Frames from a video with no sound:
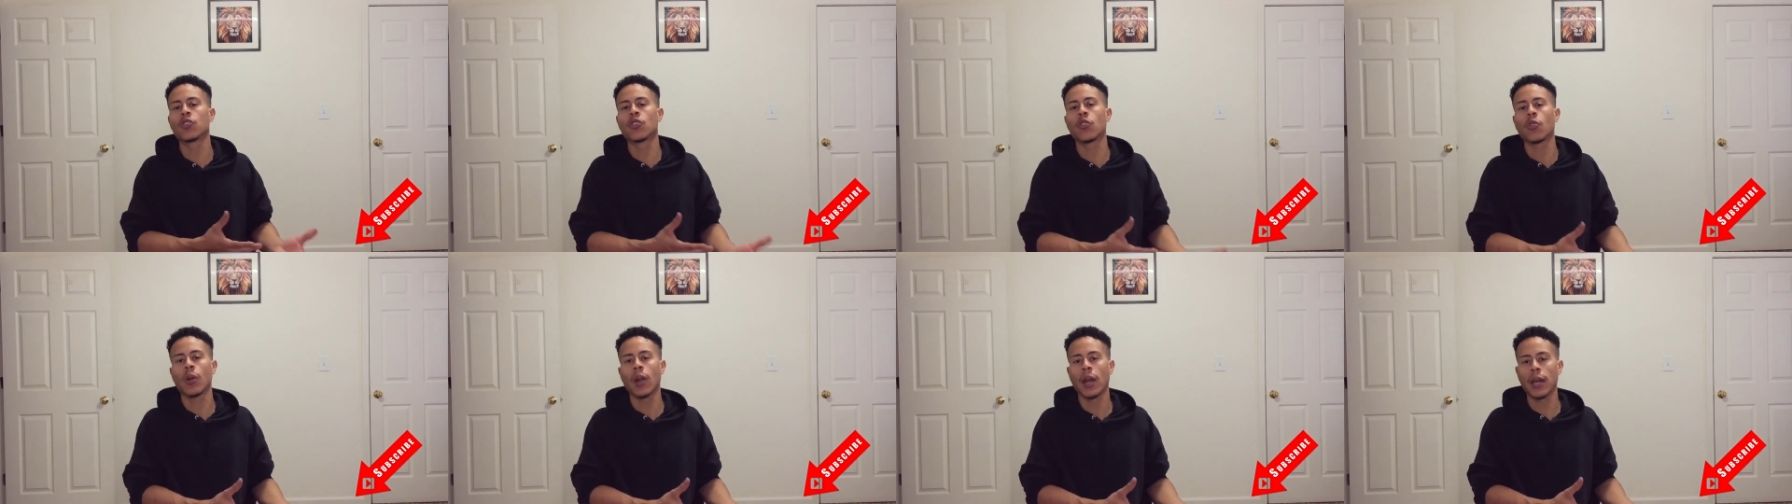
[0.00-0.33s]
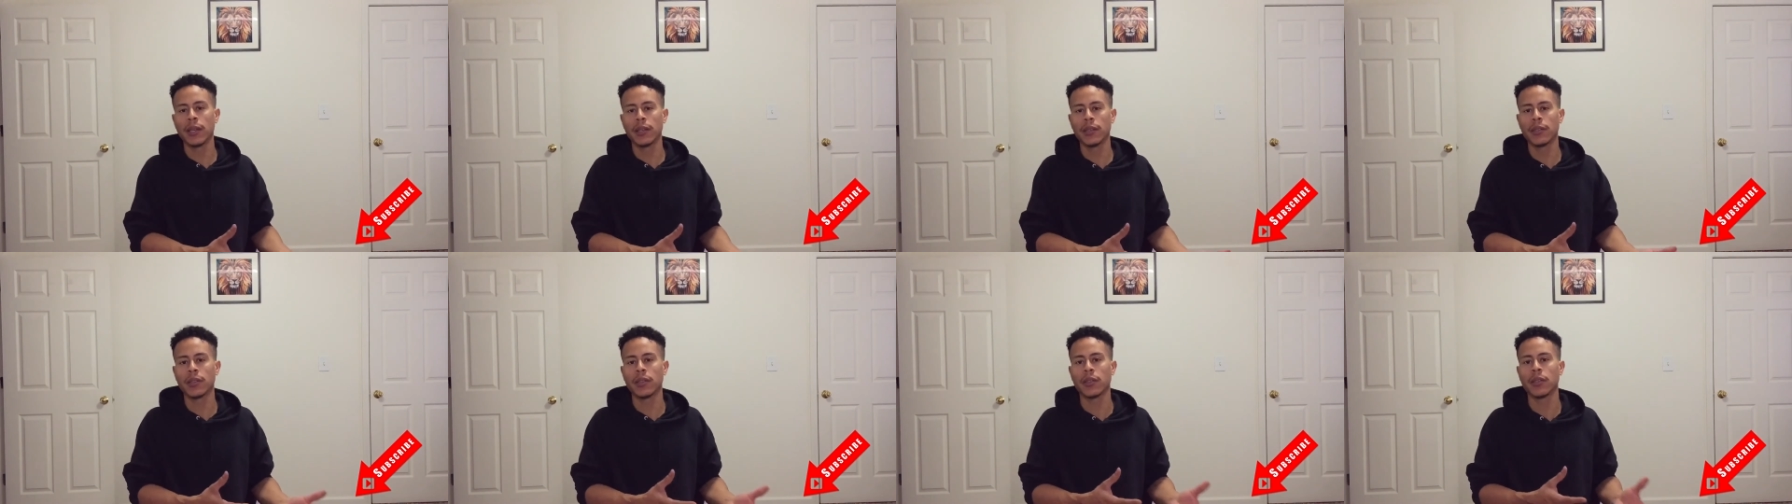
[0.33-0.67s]

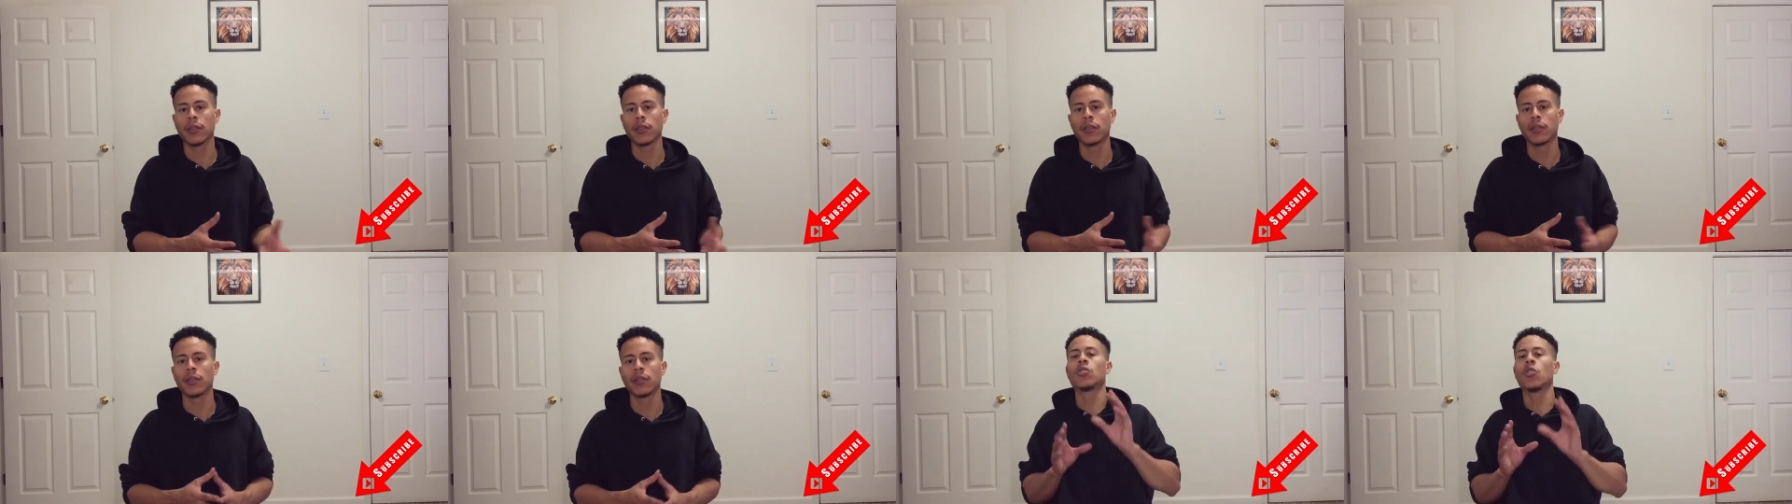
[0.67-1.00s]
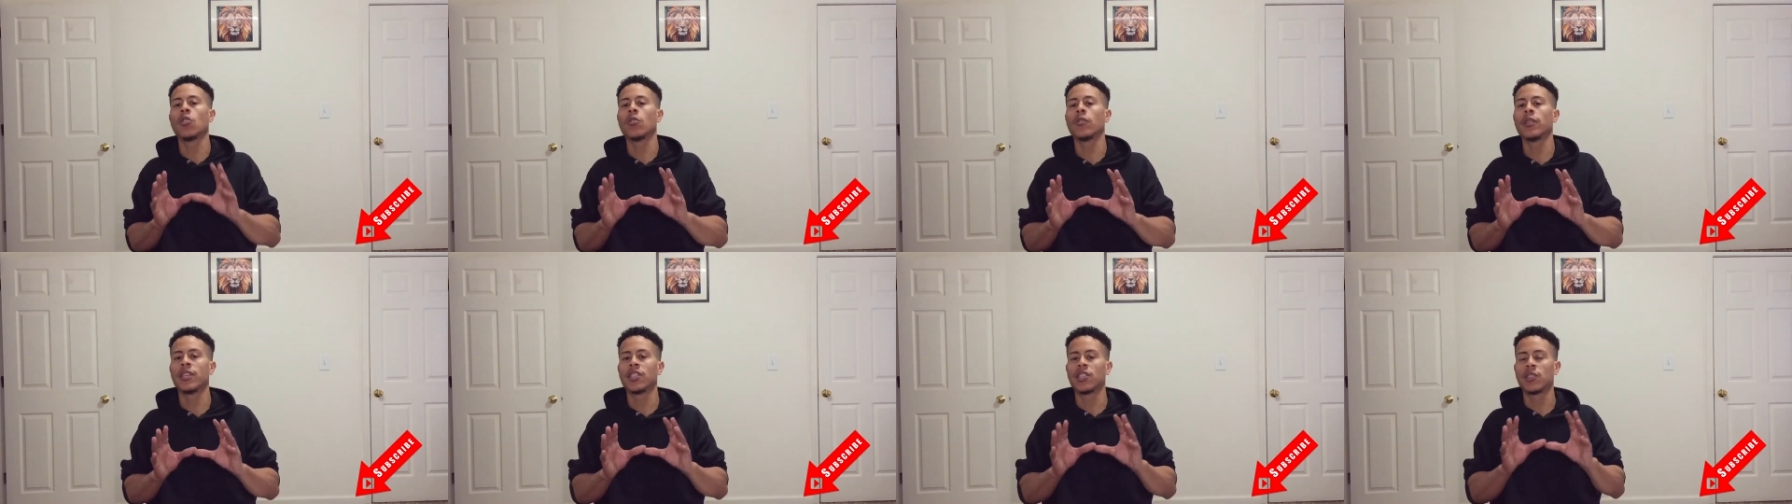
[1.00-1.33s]
Christ.
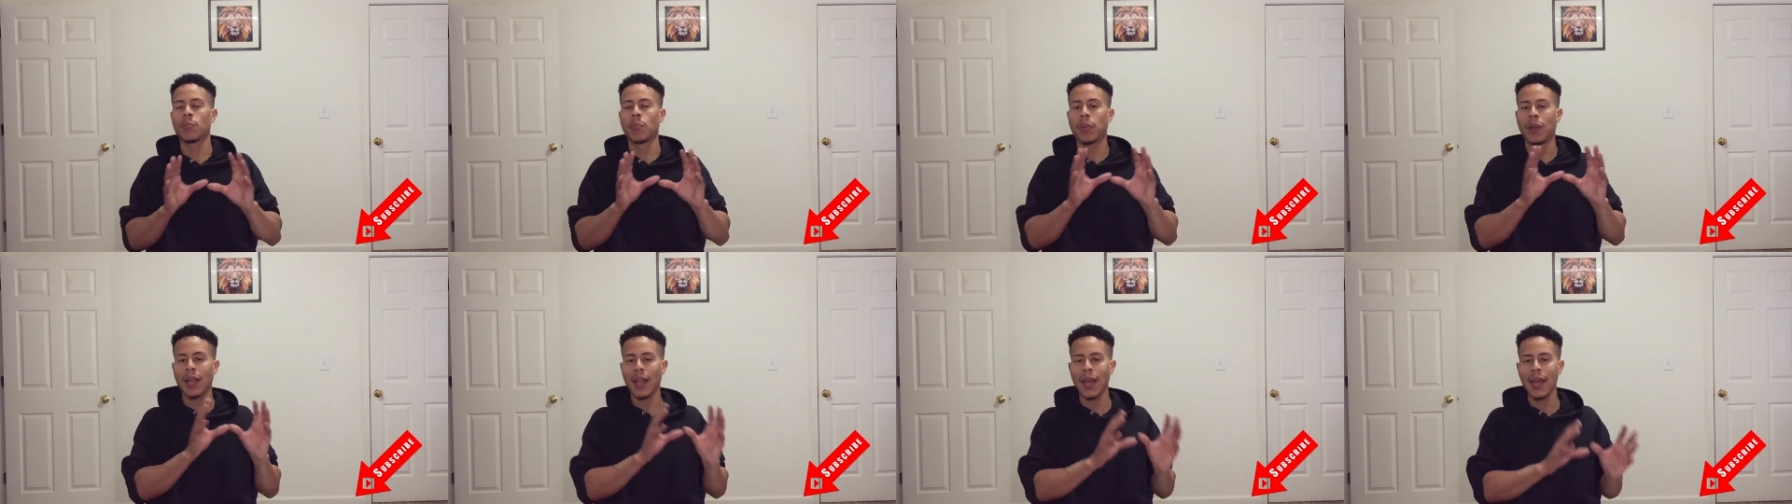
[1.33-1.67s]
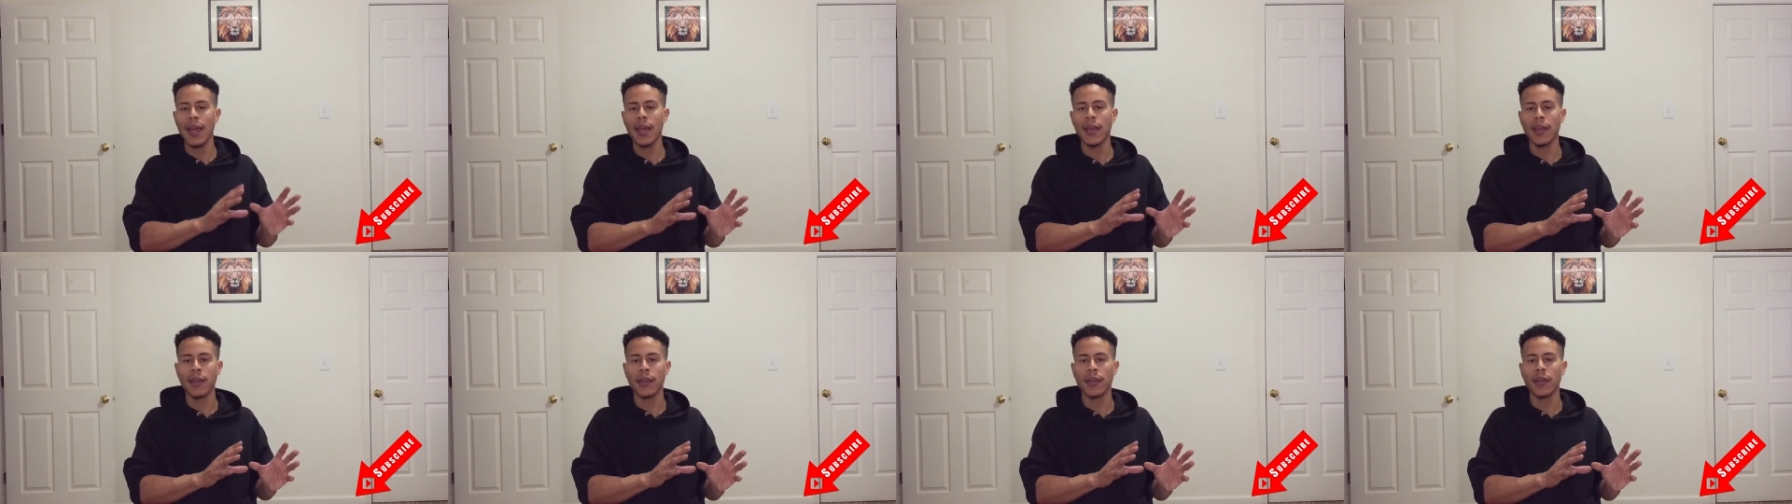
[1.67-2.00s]
So this
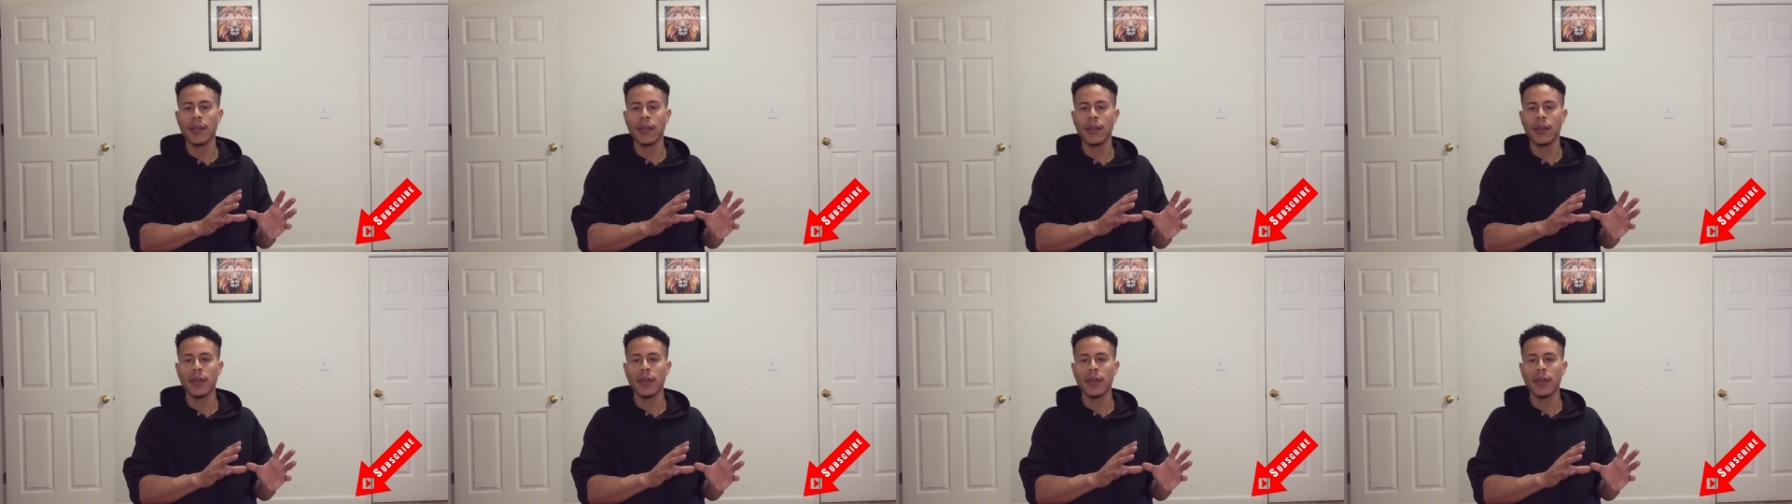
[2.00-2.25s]
play